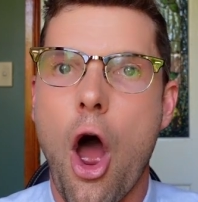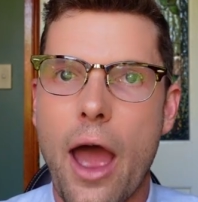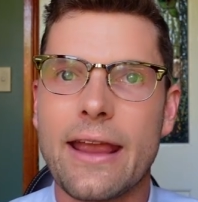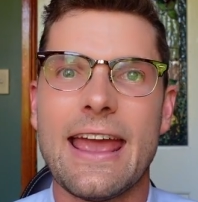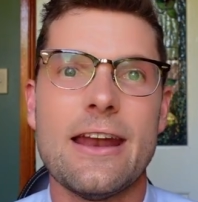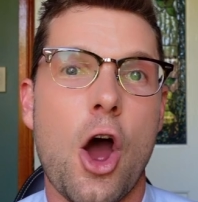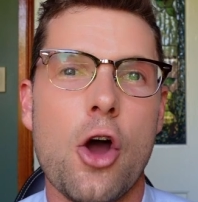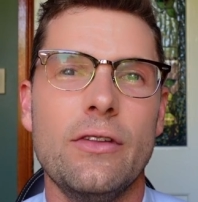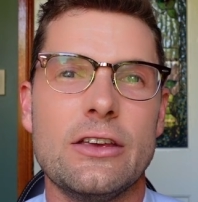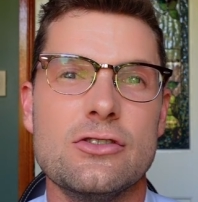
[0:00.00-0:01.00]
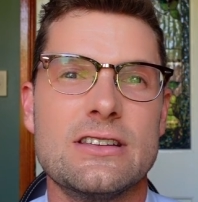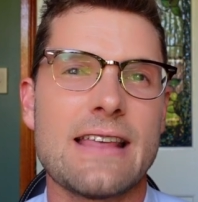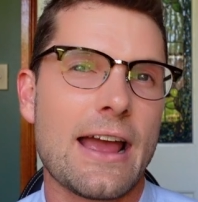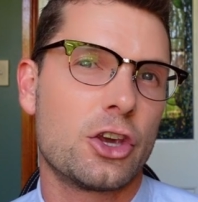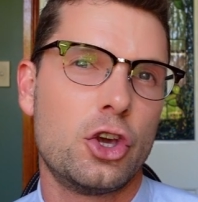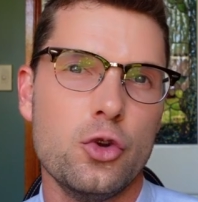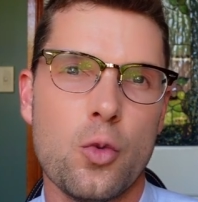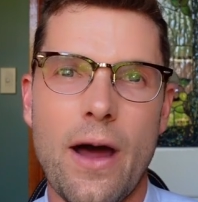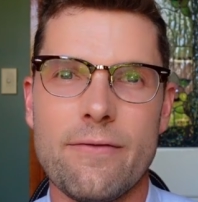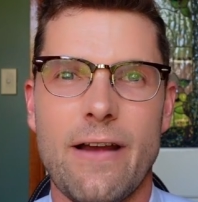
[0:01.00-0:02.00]
Again, only using that
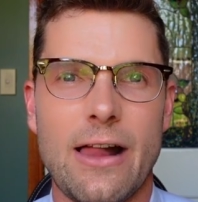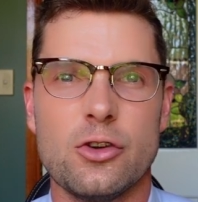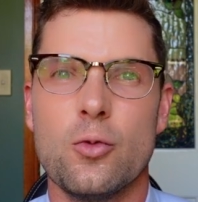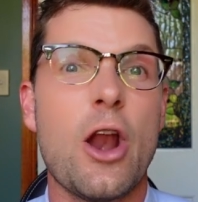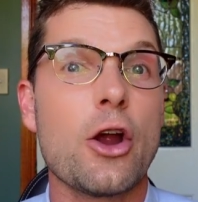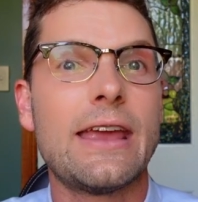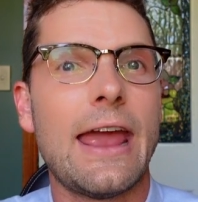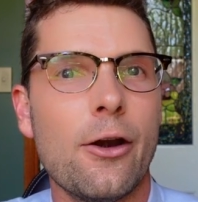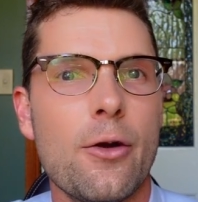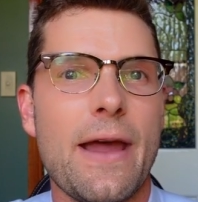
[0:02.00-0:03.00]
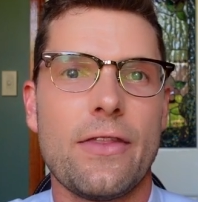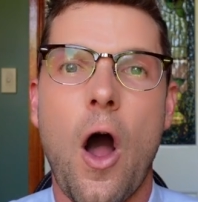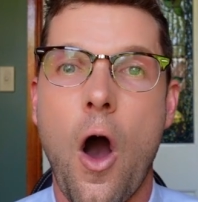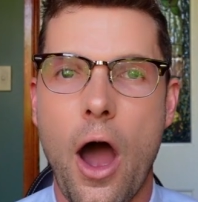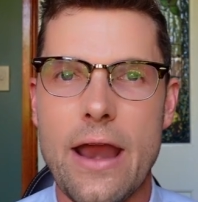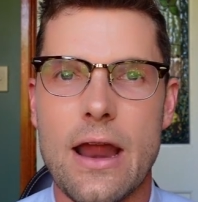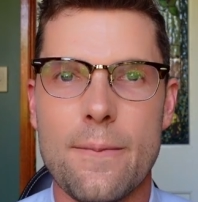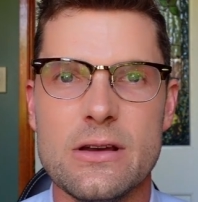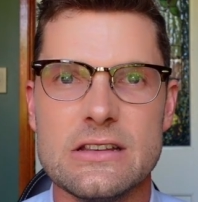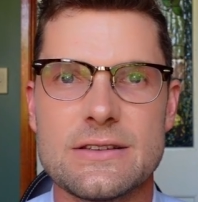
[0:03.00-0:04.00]
Q1 value. We don't care about the high
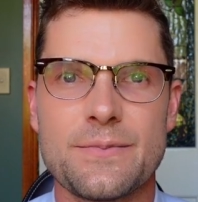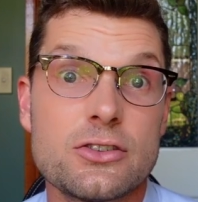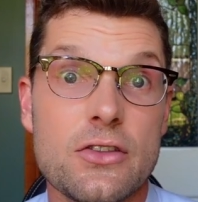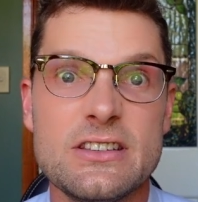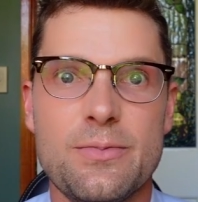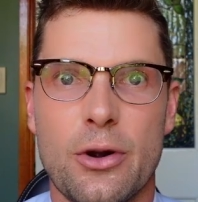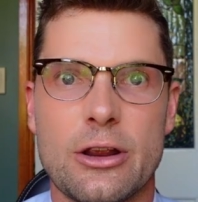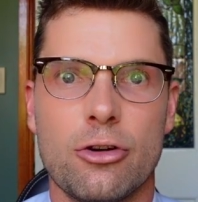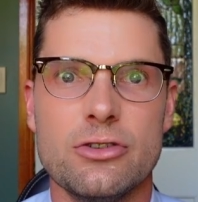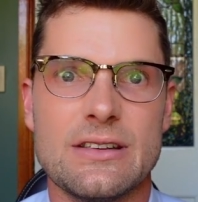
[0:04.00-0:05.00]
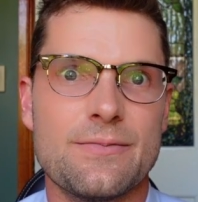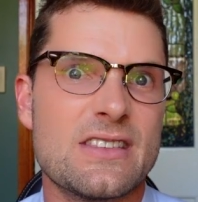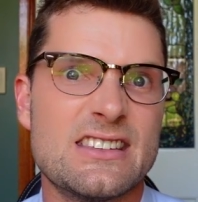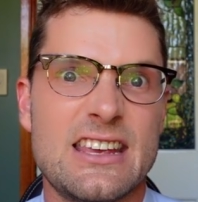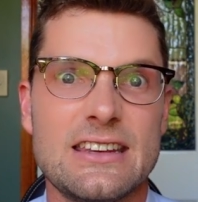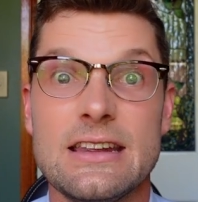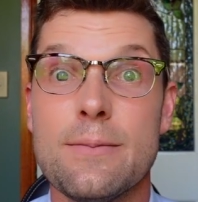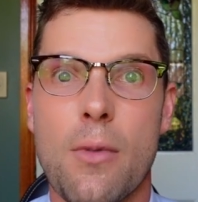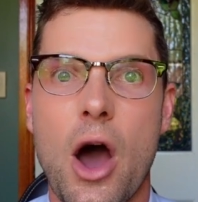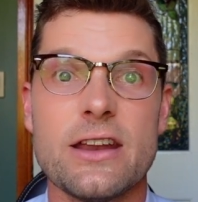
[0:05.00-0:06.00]
numbers. So this is pretty cruisy. 60
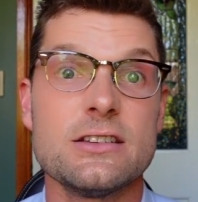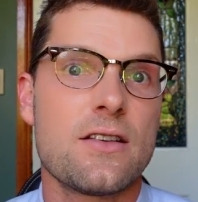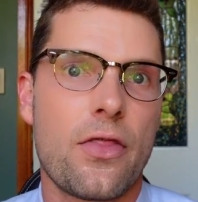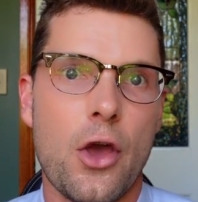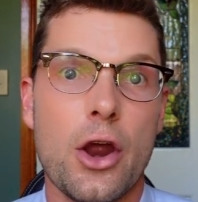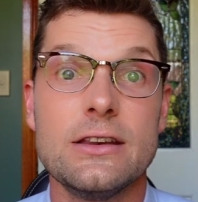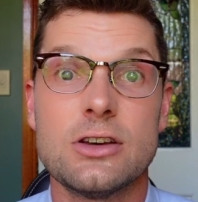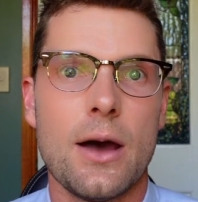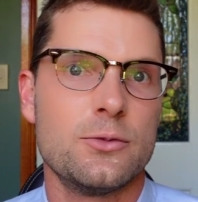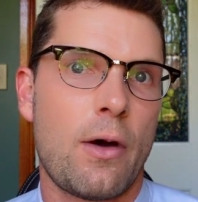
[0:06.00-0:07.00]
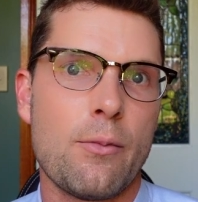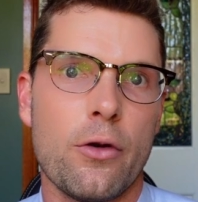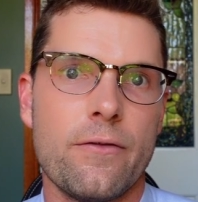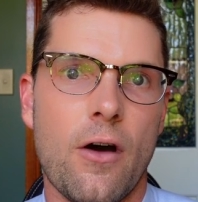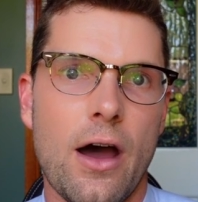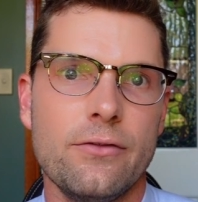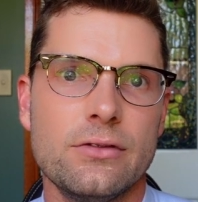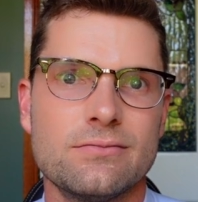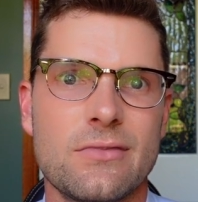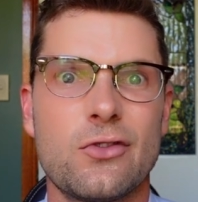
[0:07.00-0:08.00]
minus 30 times 1.5.
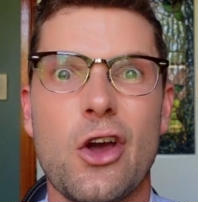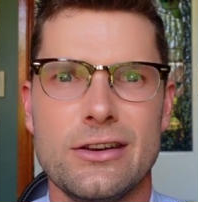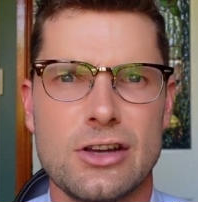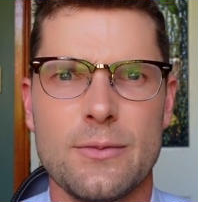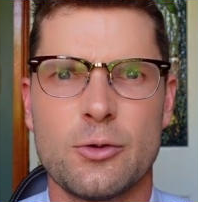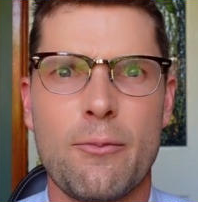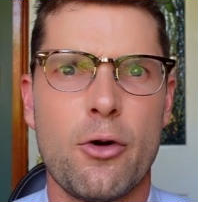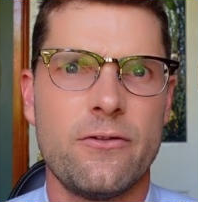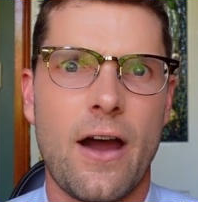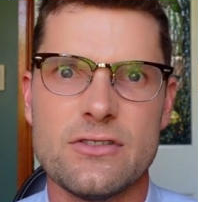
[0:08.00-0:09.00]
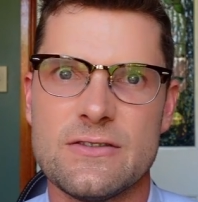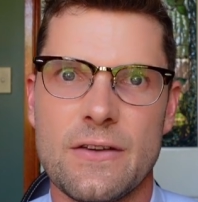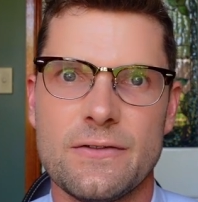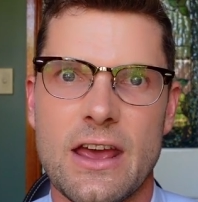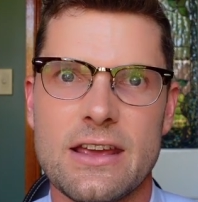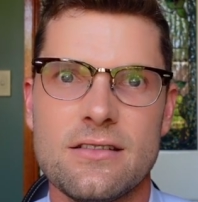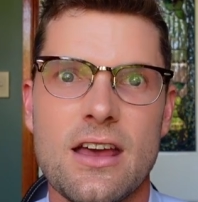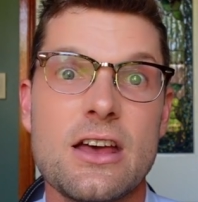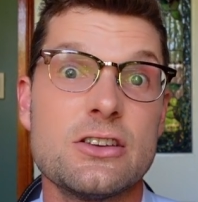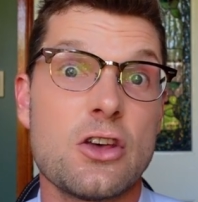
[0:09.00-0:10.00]
30 times 1.5 is 15.
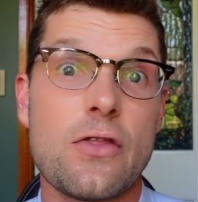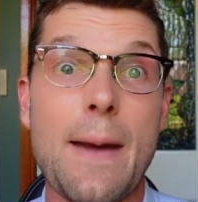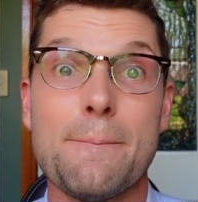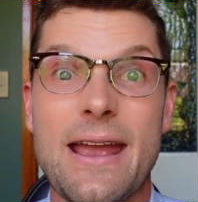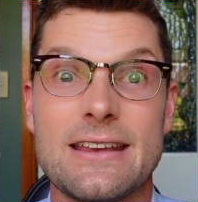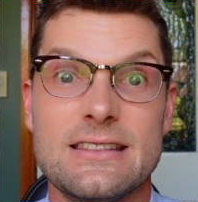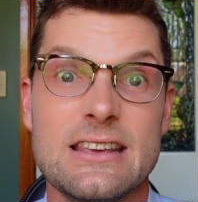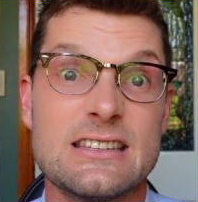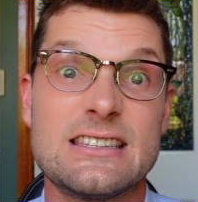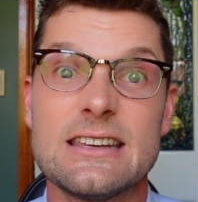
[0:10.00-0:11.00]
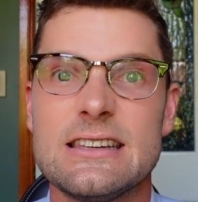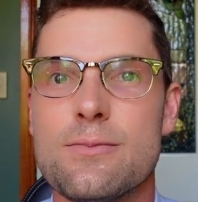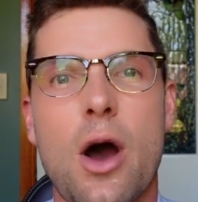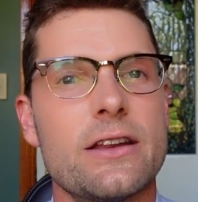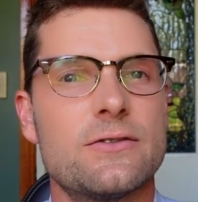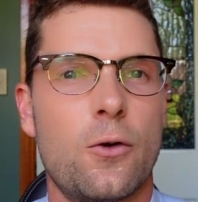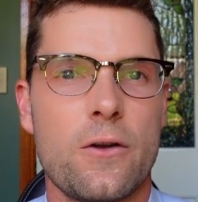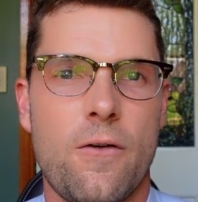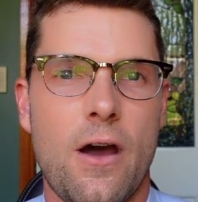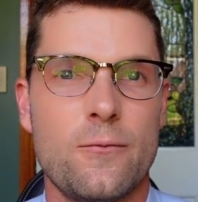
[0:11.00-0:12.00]
So that makes this 60 minus
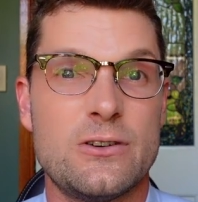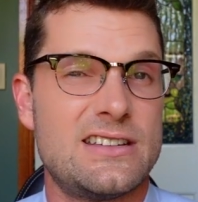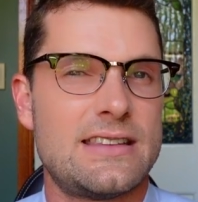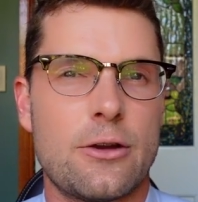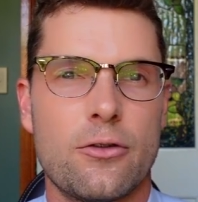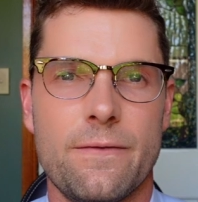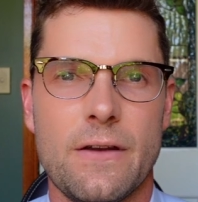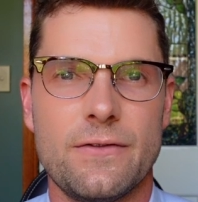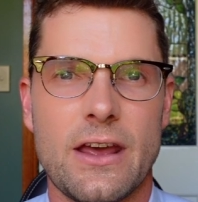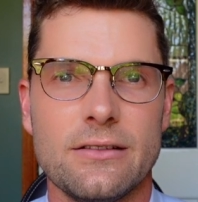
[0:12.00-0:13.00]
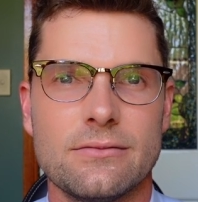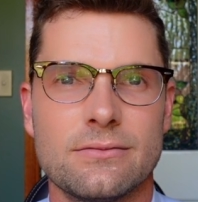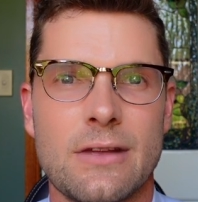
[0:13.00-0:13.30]
45, which is equal to 15.